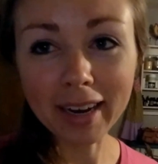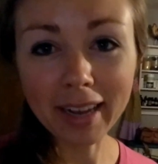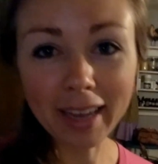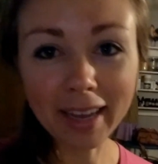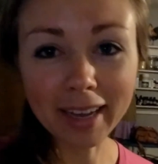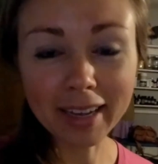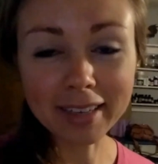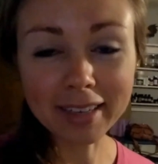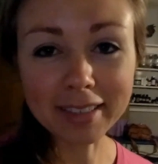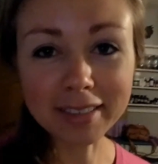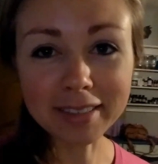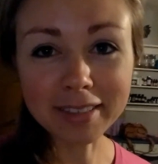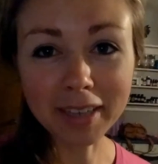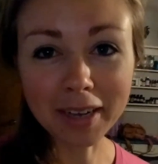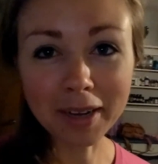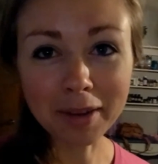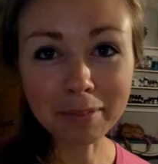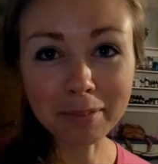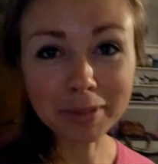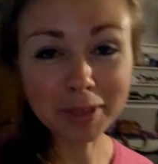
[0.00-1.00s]
And
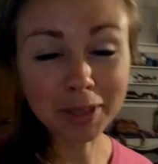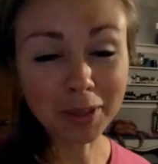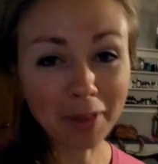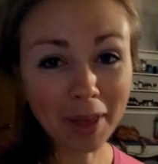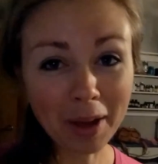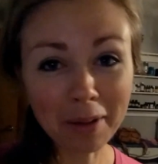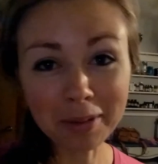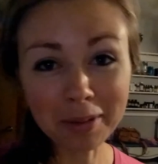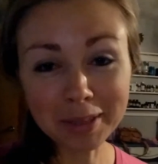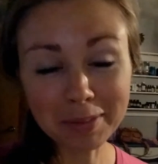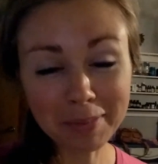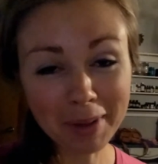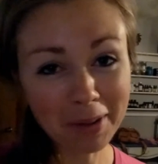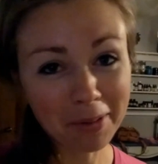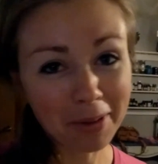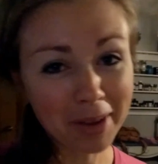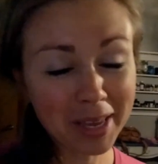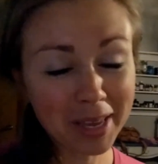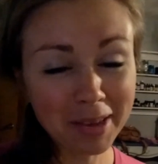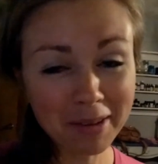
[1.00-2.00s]
so that was my
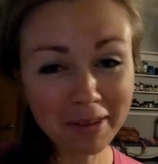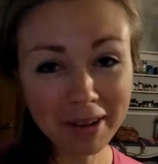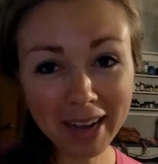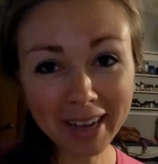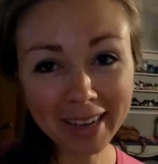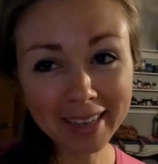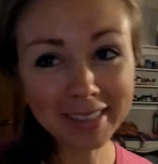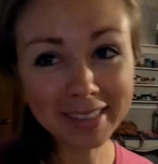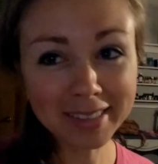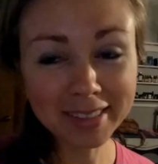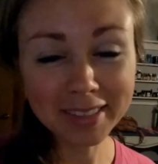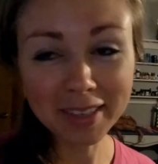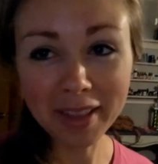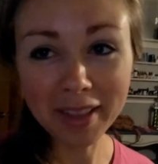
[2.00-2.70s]
week, you guys.